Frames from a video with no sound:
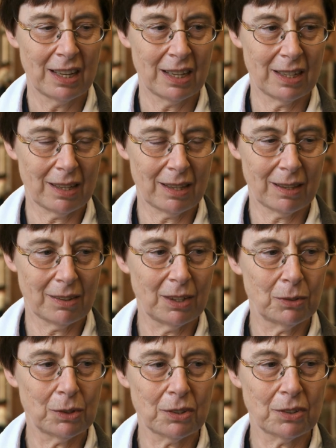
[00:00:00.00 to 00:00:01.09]
uh, the
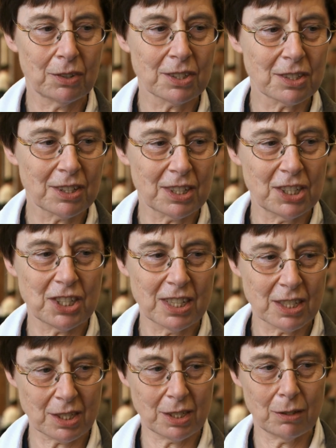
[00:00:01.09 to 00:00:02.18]
Orthodox tradition
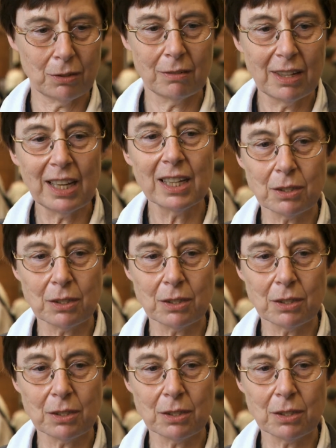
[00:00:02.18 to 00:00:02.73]
is so near